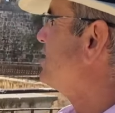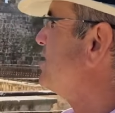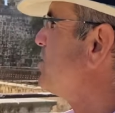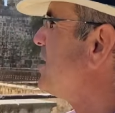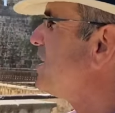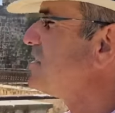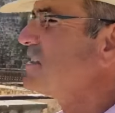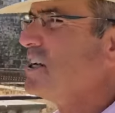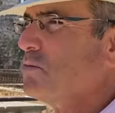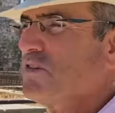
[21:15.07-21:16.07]
you cannot
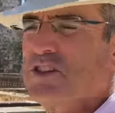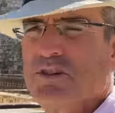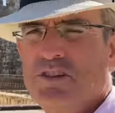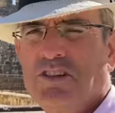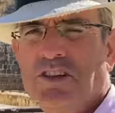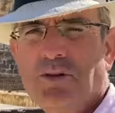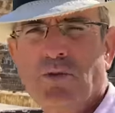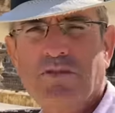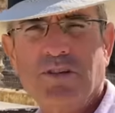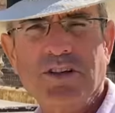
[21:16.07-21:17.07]
say with certainty
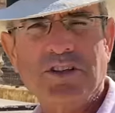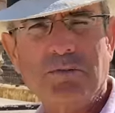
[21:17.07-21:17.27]
whether it's